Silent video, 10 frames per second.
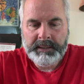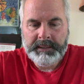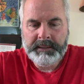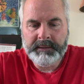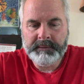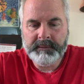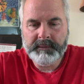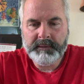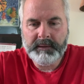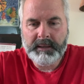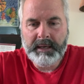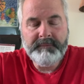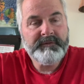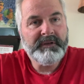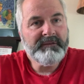And
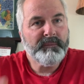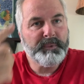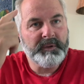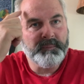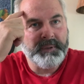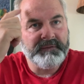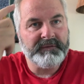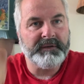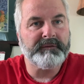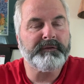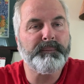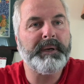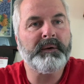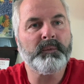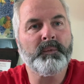I've disciplined myself
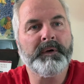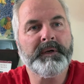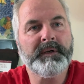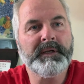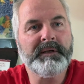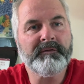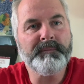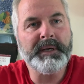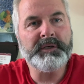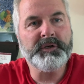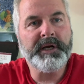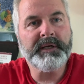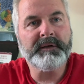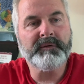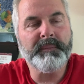about wanting to give my
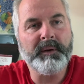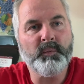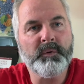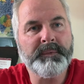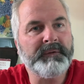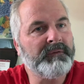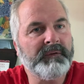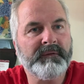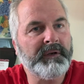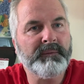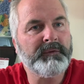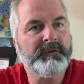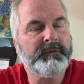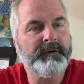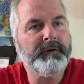jacket to my woman since I
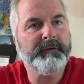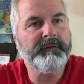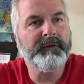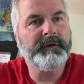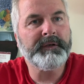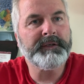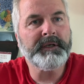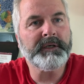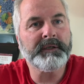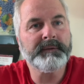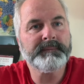was very, very young.